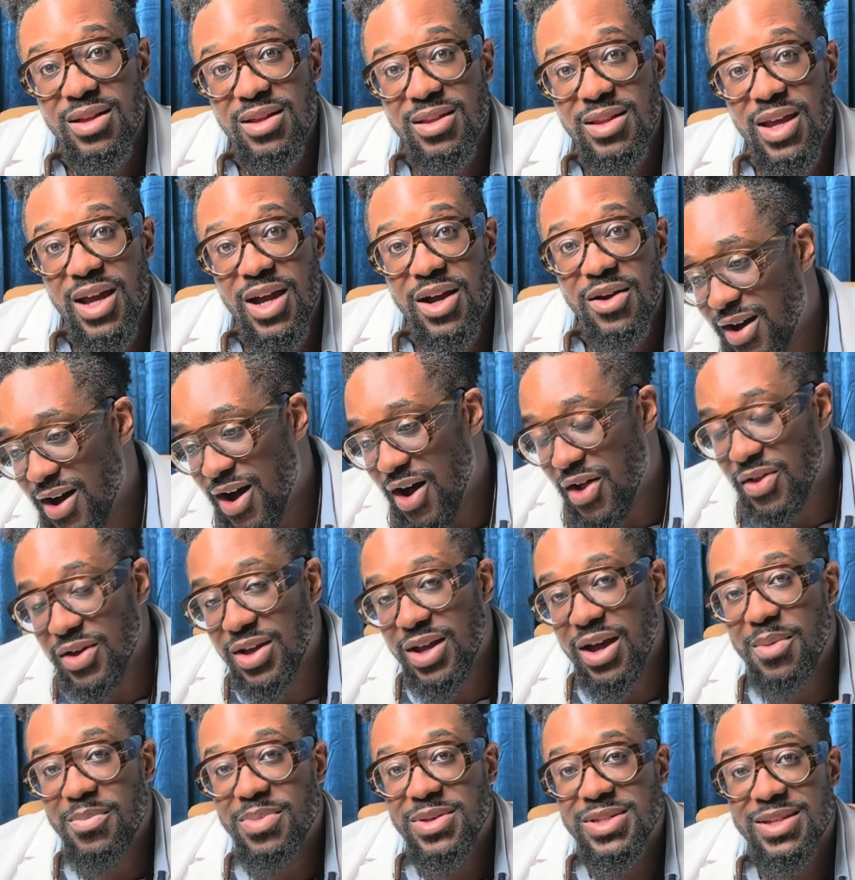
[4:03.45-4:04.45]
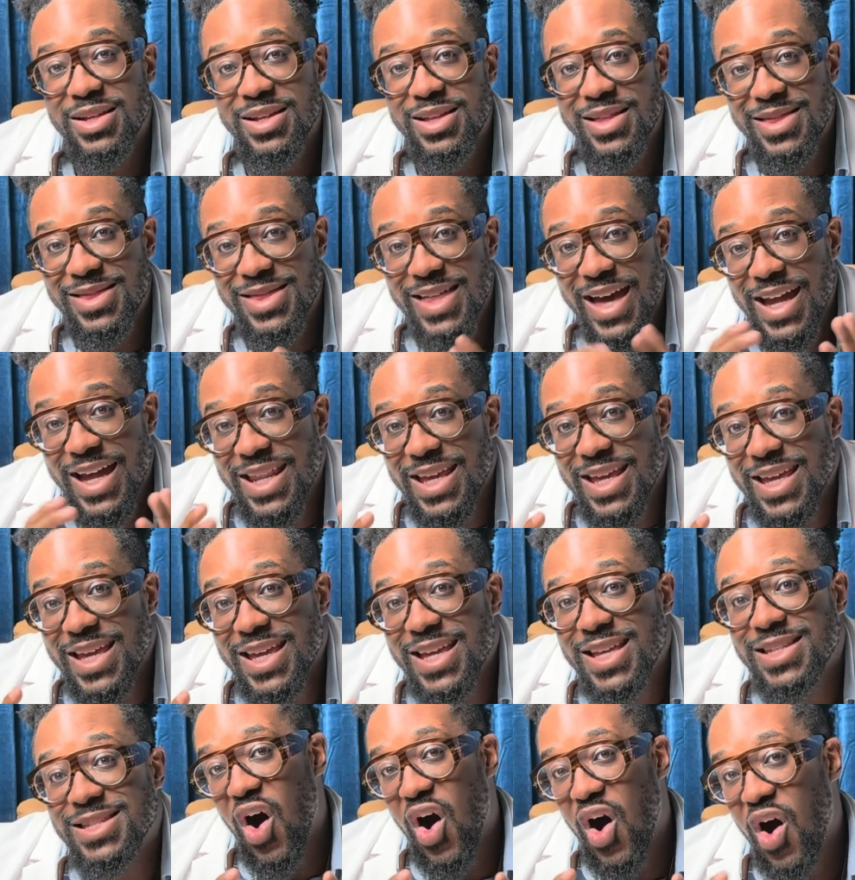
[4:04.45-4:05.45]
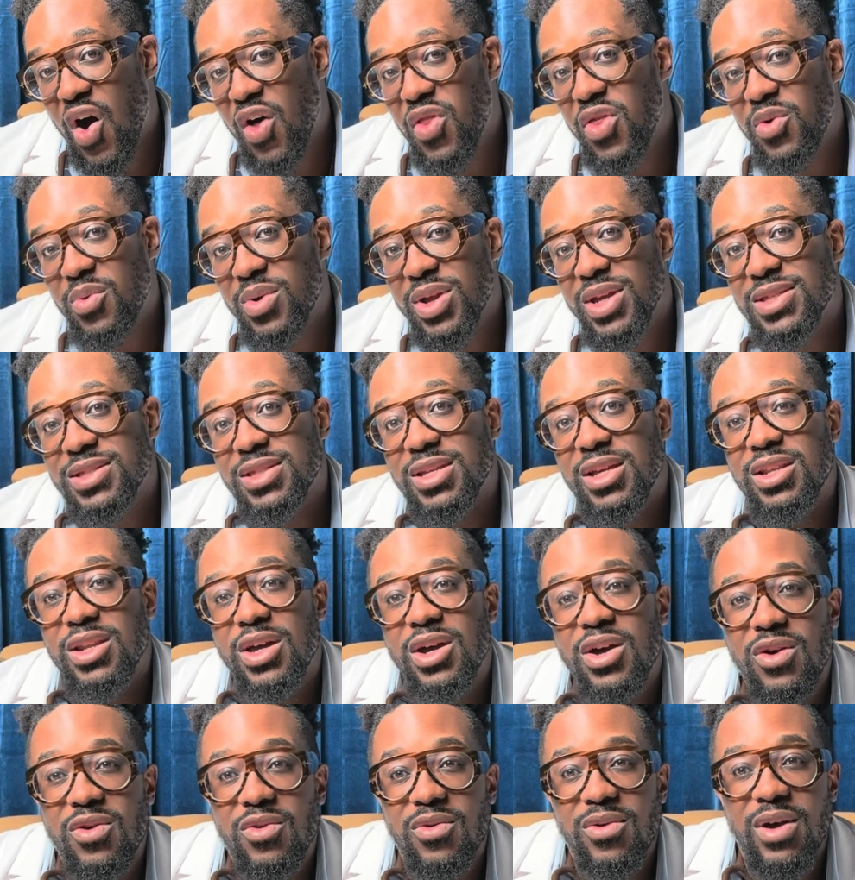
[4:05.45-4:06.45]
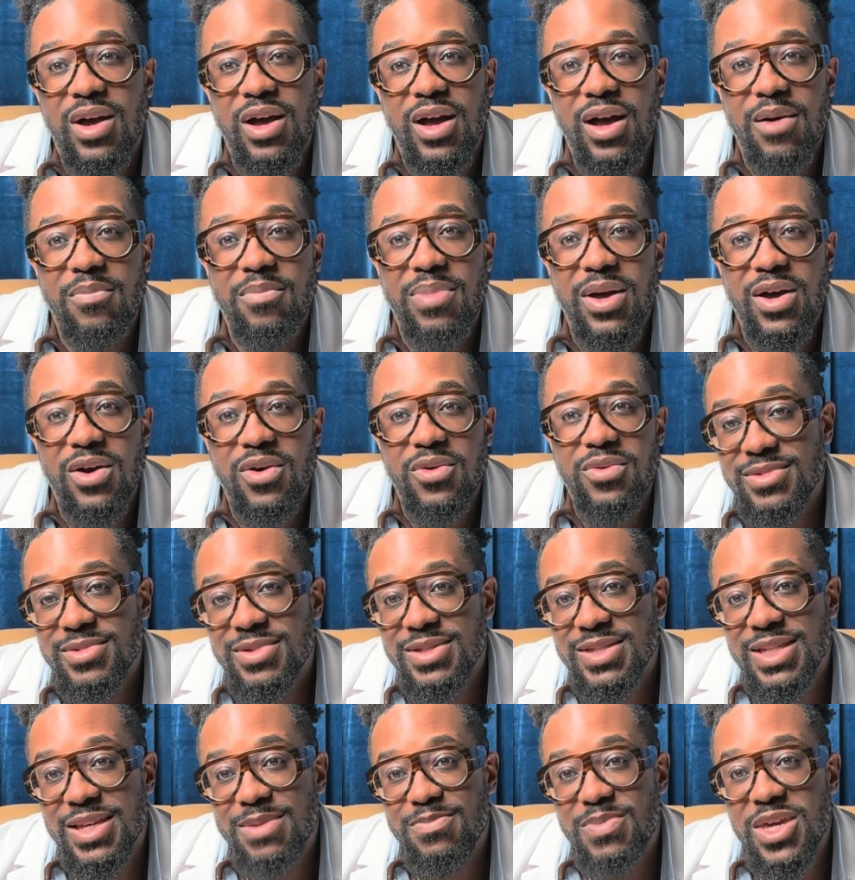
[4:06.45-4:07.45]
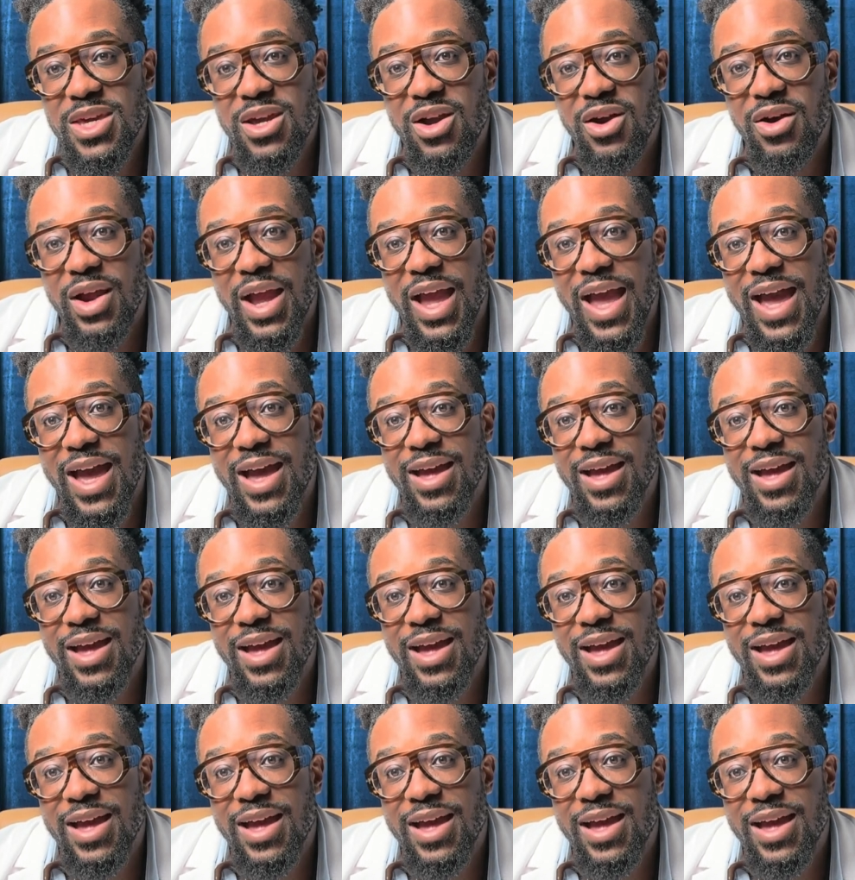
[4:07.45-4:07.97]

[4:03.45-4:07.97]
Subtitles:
Now, all-encompassing, that is all there is to know about CPRN.